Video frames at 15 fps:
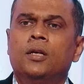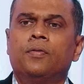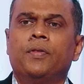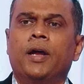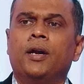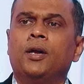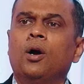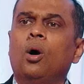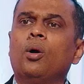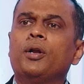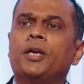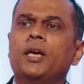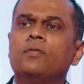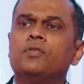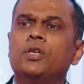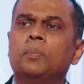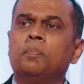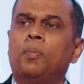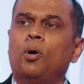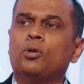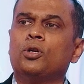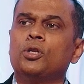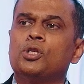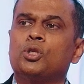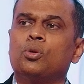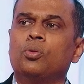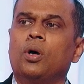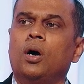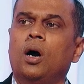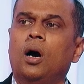that God gives importance to
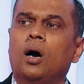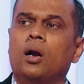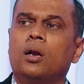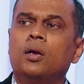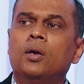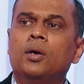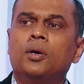the heart,